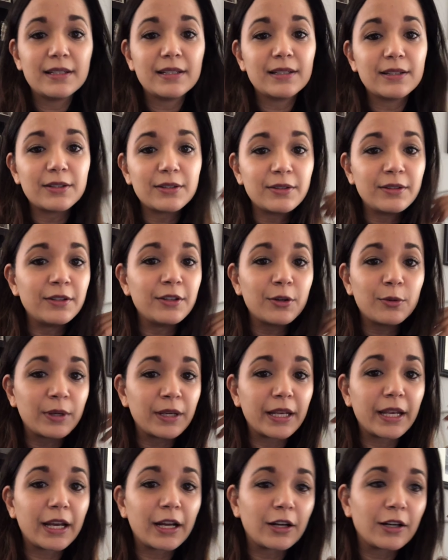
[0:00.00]
No
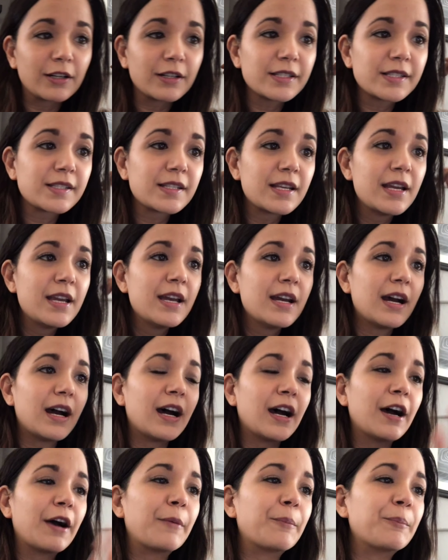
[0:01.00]
one cares.
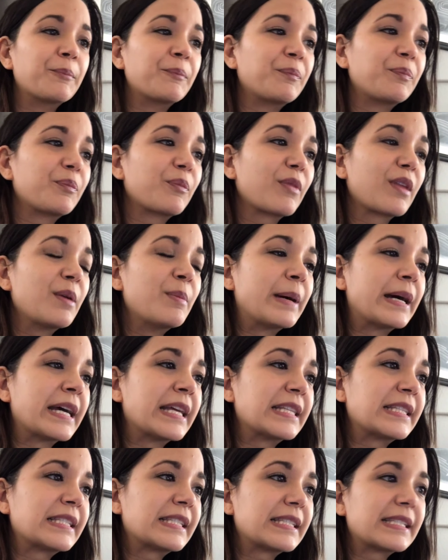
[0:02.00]

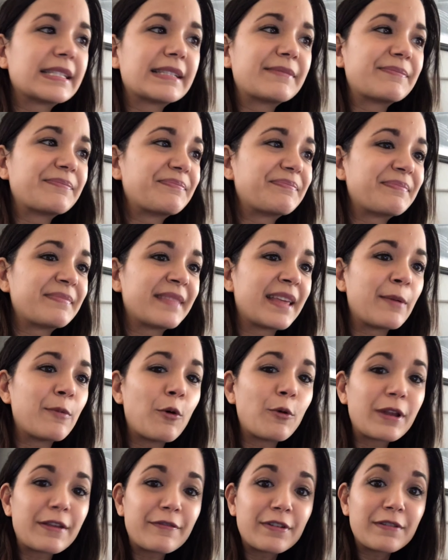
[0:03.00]
But they
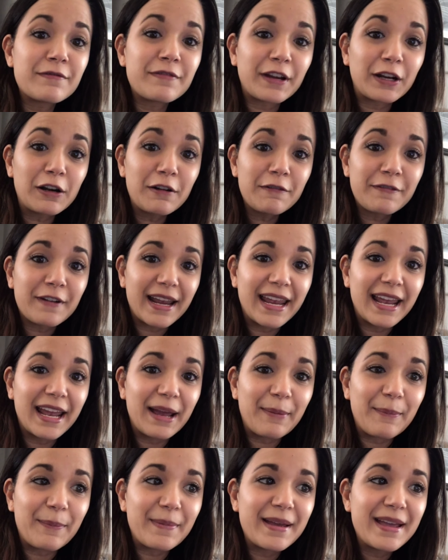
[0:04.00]
won't even verify
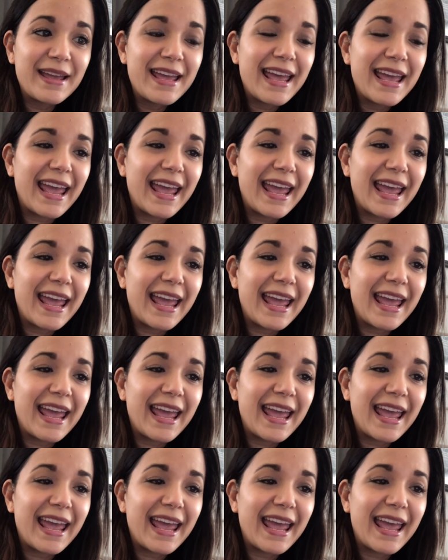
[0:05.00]
him.